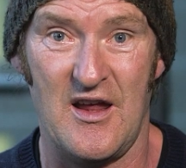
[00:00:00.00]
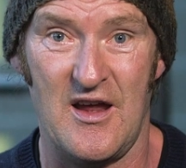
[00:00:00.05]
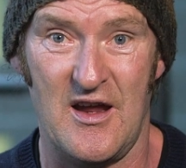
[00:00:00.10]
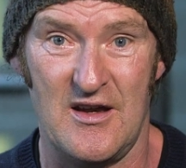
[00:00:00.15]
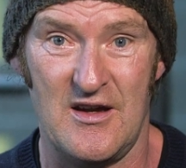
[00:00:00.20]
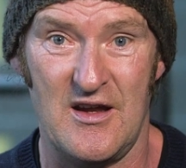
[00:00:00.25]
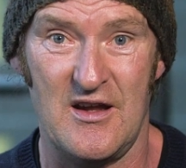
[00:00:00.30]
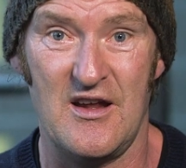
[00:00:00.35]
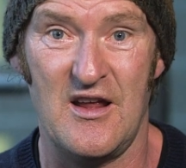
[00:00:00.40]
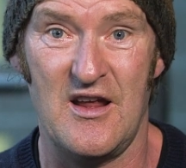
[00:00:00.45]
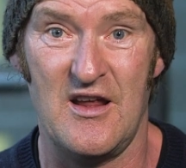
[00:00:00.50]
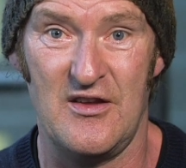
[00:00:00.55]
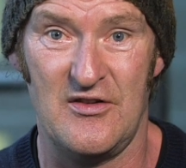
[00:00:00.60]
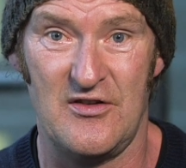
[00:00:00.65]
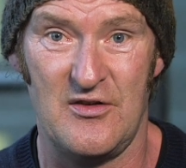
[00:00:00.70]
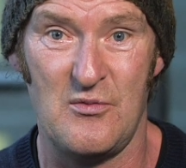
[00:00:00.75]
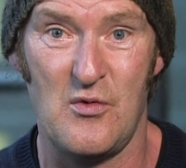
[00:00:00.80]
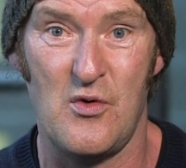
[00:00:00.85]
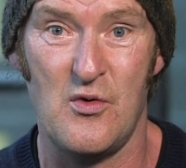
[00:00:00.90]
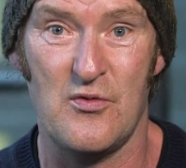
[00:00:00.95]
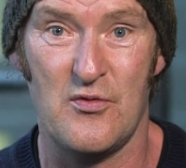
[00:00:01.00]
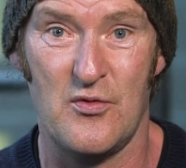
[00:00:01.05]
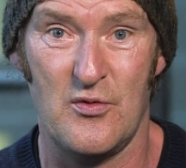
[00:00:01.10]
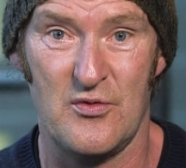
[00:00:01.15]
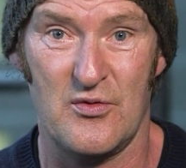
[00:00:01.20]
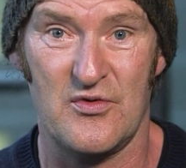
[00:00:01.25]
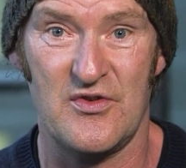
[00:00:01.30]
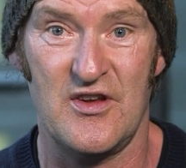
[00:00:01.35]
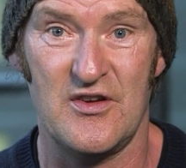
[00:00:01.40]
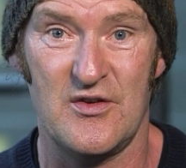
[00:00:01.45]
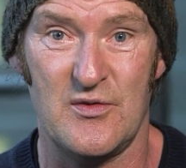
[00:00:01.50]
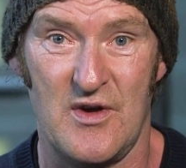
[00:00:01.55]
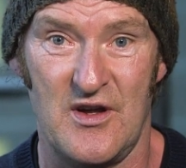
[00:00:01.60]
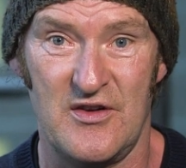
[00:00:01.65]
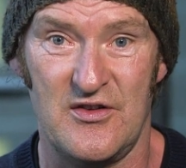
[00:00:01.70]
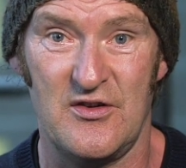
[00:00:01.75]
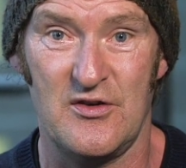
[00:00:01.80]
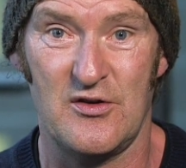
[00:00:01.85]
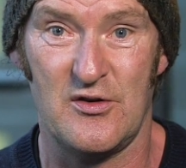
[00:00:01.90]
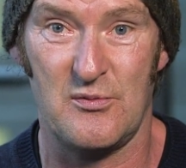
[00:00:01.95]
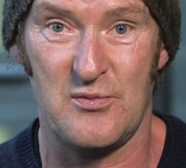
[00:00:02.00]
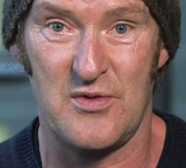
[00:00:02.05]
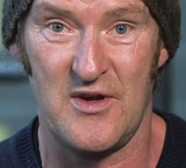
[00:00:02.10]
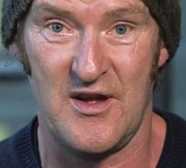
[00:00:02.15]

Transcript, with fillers: and, in some awful situations and